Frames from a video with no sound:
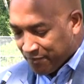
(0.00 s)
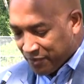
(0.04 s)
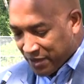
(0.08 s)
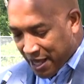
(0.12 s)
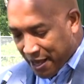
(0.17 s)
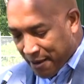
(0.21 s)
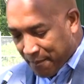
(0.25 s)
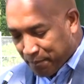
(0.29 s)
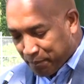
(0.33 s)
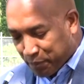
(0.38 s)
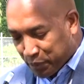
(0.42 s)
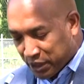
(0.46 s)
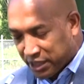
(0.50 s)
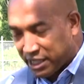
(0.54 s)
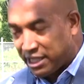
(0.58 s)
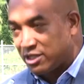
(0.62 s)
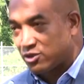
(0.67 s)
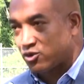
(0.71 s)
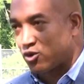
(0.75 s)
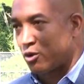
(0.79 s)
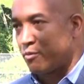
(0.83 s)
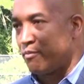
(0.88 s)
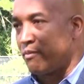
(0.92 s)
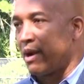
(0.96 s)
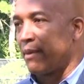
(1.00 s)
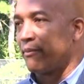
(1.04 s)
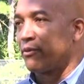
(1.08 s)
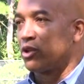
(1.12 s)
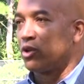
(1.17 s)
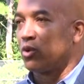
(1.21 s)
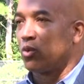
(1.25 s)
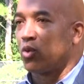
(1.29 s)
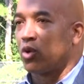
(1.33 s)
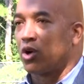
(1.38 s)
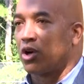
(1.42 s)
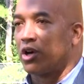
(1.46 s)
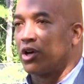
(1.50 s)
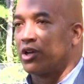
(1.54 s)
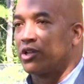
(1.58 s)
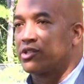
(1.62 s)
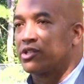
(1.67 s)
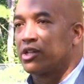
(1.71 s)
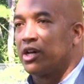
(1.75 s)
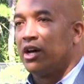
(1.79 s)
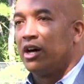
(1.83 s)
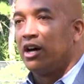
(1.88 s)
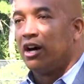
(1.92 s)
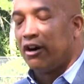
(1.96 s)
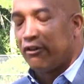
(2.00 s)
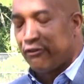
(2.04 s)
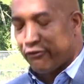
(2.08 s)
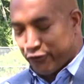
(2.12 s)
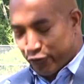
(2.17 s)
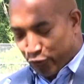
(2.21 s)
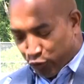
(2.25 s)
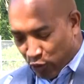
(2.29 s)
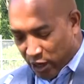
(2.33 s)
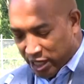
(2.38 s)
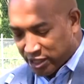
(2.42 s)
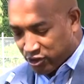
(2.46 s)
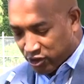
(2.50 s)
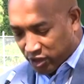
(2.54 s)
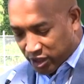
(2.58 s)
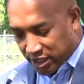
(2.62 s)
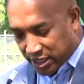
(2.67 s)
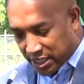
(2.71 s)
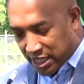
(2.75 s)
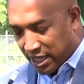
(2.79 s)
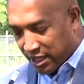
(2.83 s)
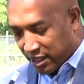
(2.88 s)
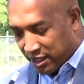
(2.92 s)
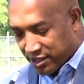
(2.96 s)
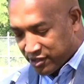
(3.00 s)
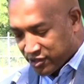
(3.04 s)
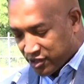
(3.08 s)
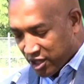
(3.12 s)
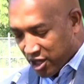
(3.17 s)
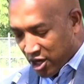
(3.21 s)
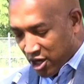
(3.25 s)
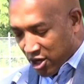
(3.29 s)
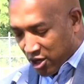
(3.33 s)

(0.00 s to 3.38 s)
And please remember the words of Frederick Douglass,